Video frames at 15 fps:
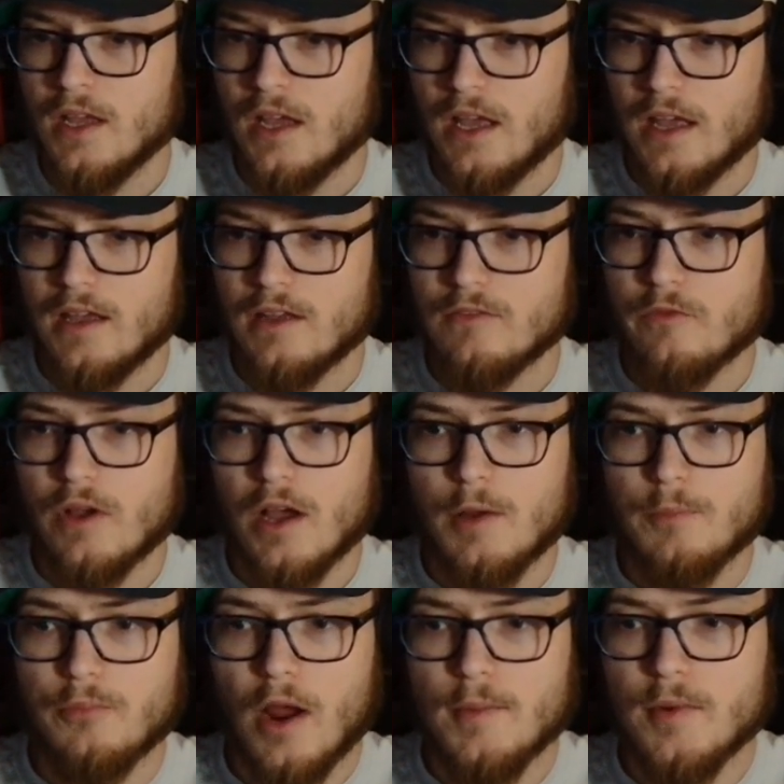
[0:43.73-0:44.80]
have
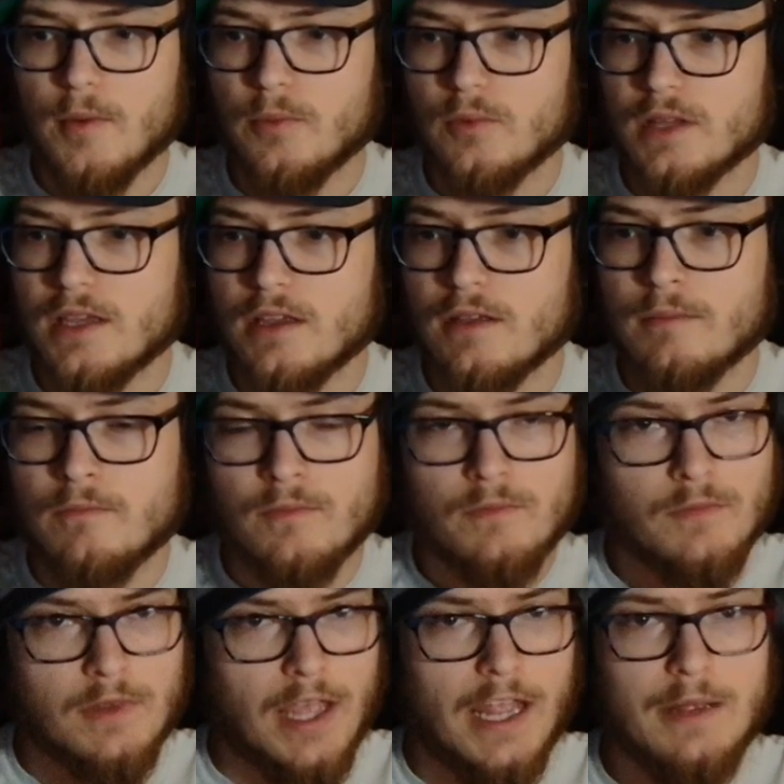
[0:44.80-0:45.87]
probably
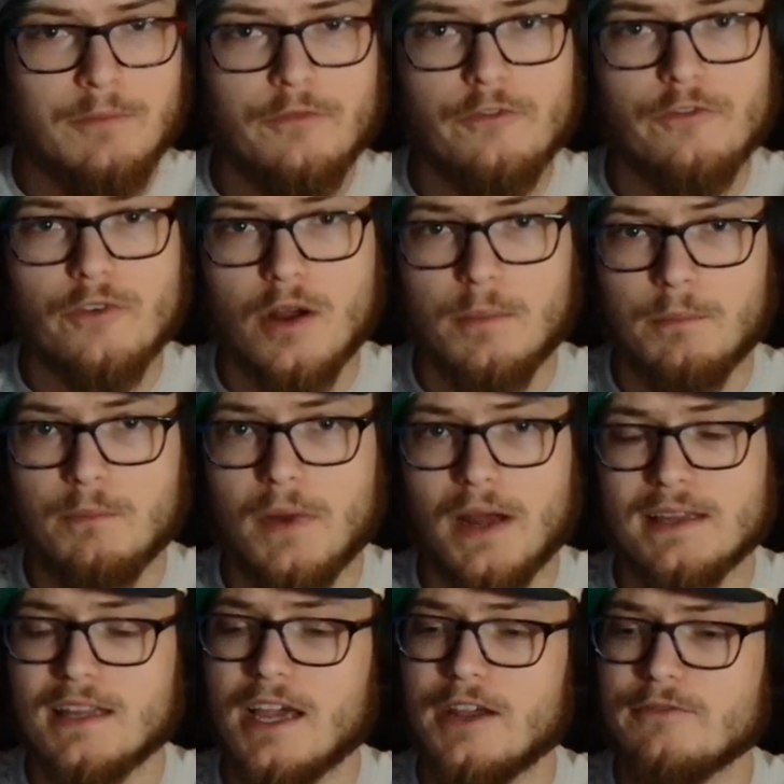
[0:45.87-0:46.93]
came from my
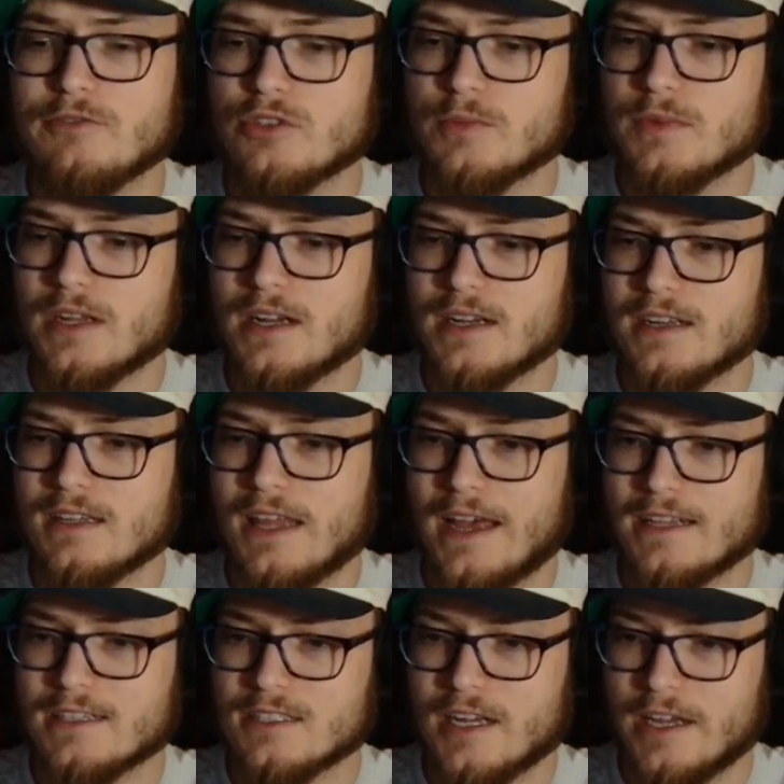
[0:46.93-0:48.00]
live stream that I did
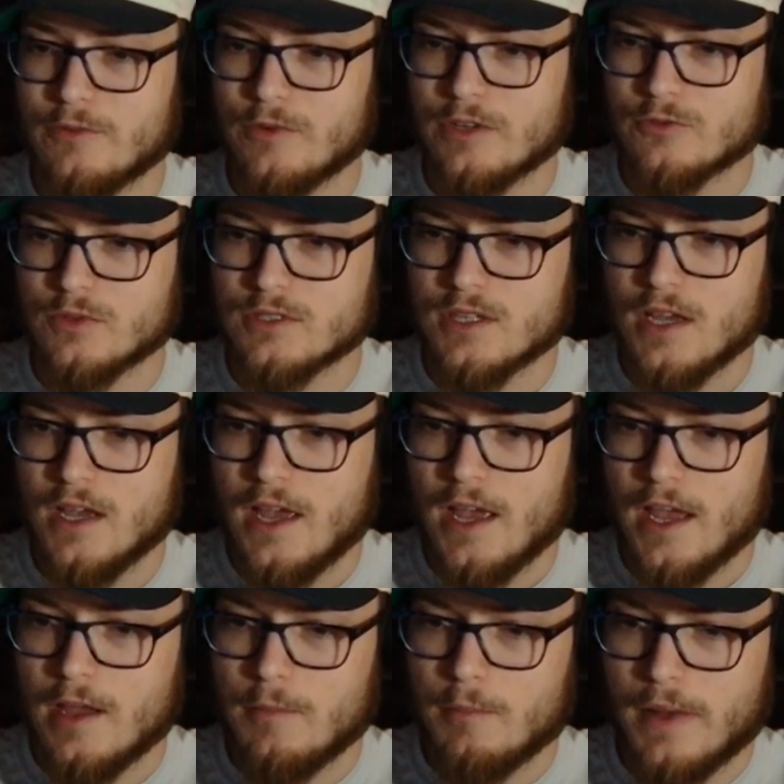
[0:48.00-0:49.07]
last night, which was
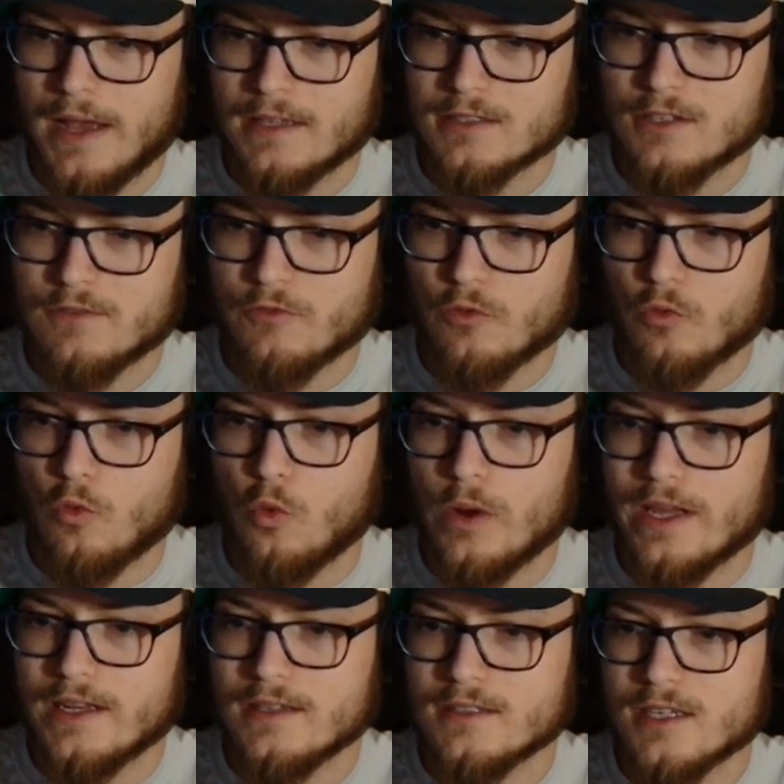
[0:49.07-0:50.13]
a massive
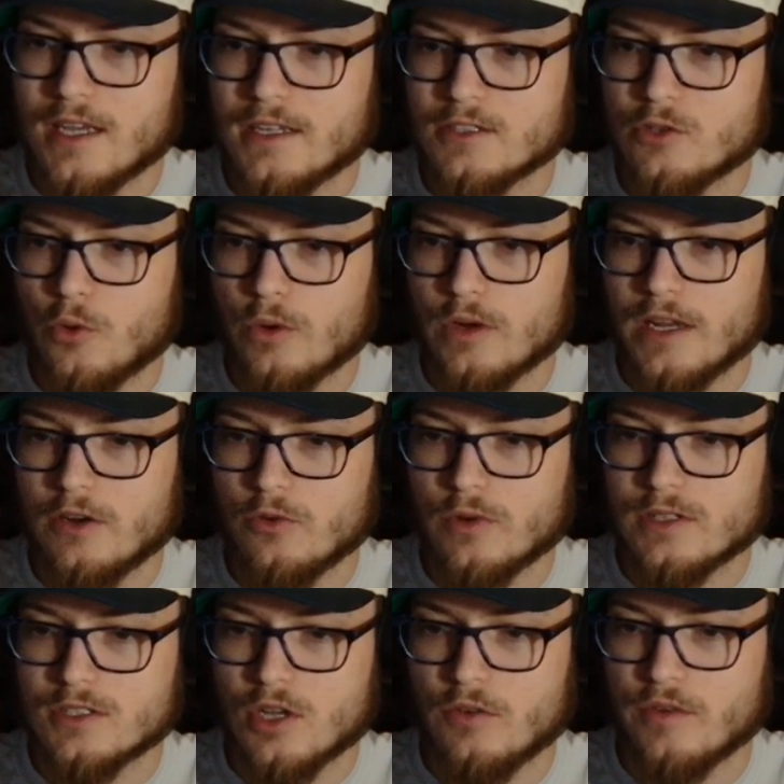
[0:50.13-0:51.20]
wind and tornado
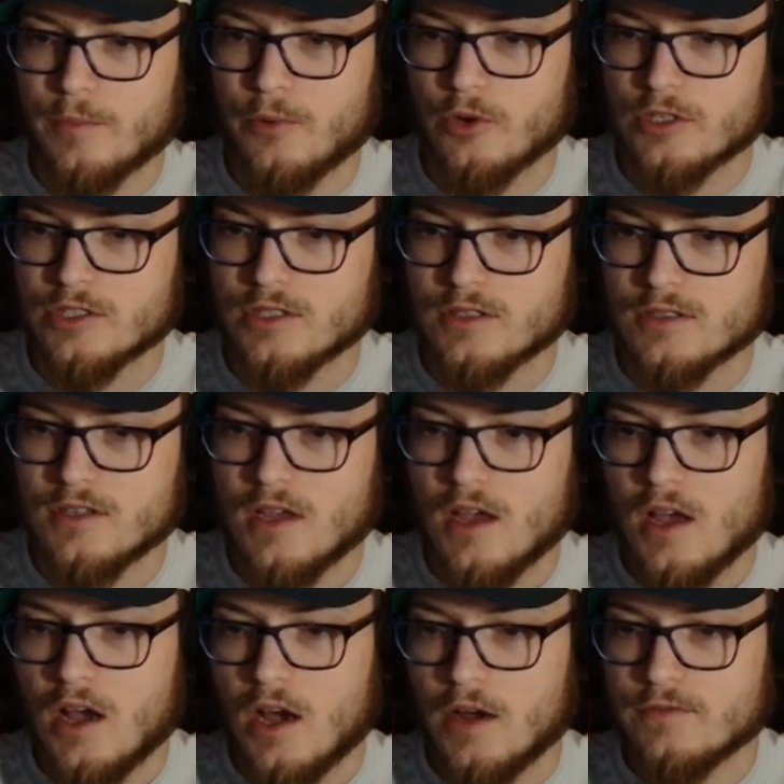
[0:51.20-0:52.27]
risk over portions
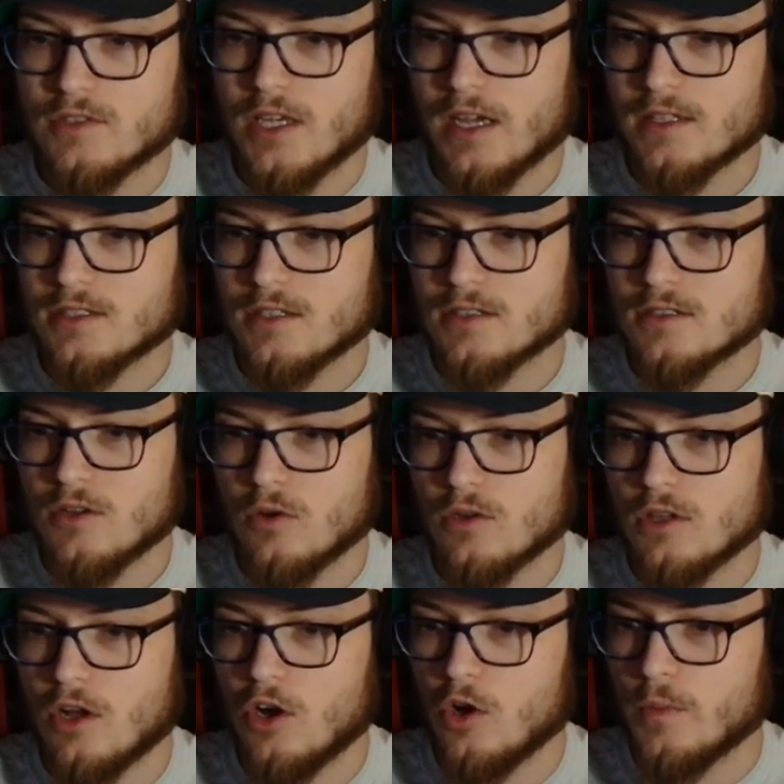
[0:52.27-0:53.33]
of Texas,
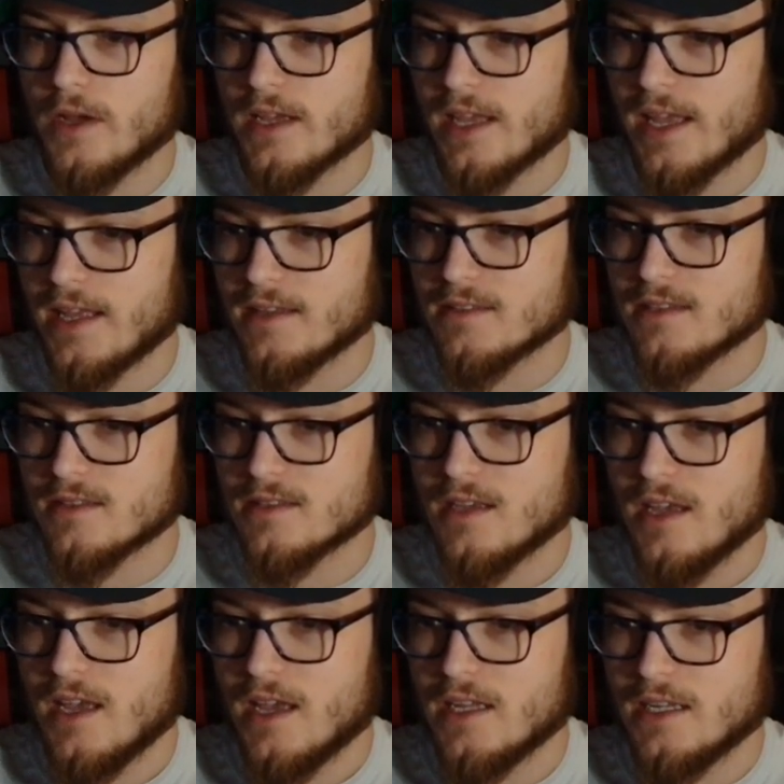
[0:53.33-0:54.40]
Oklahoma, Kansas,
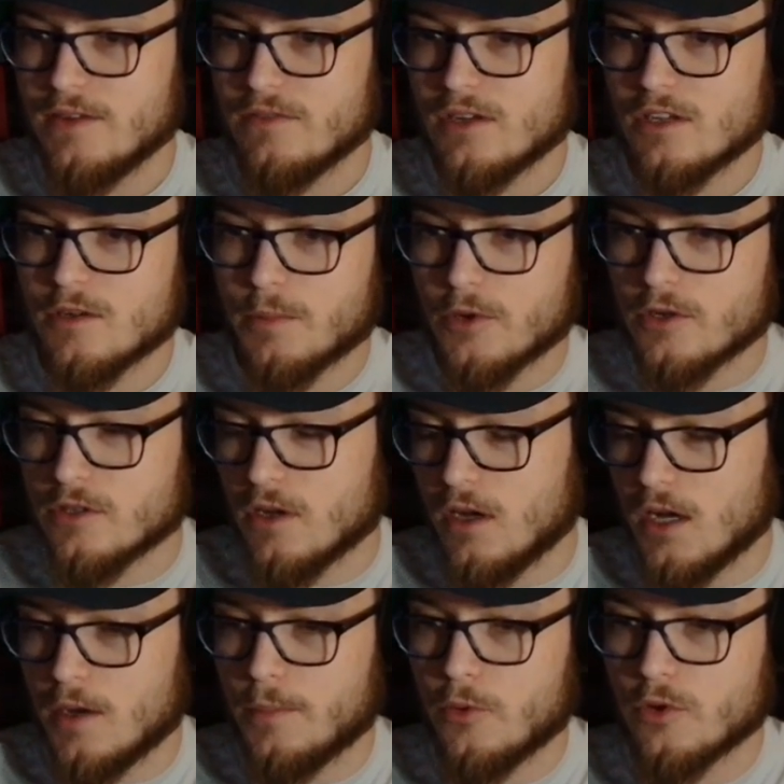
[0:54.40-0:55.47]
and even in
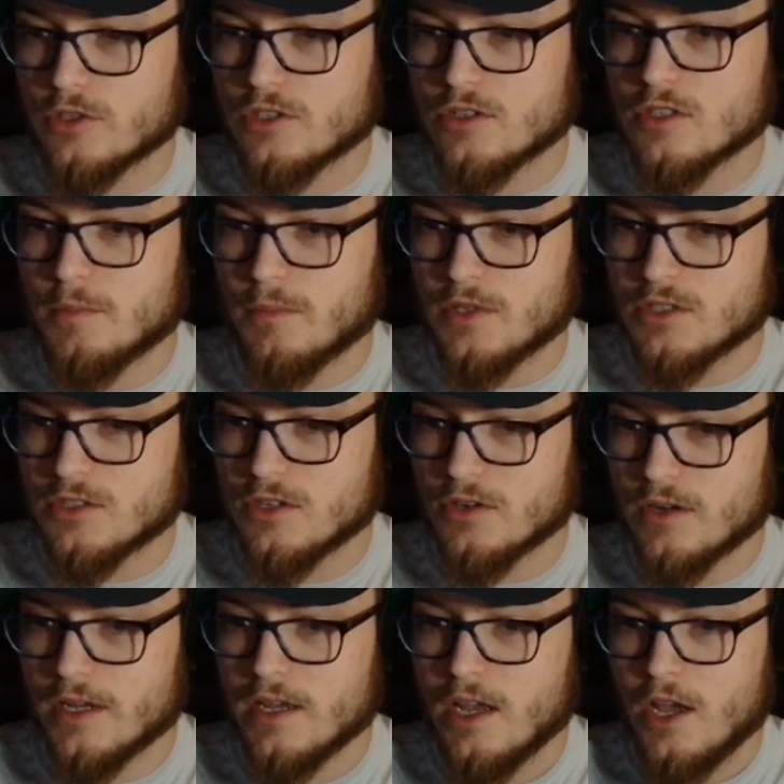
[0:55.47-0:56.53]
the portions of
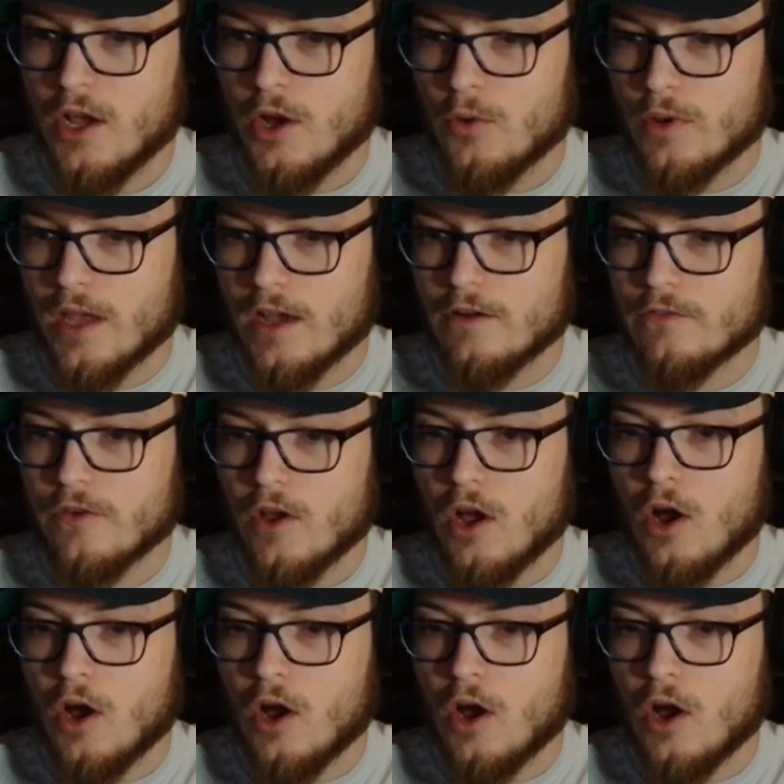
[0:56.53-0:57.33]
Missouri. We have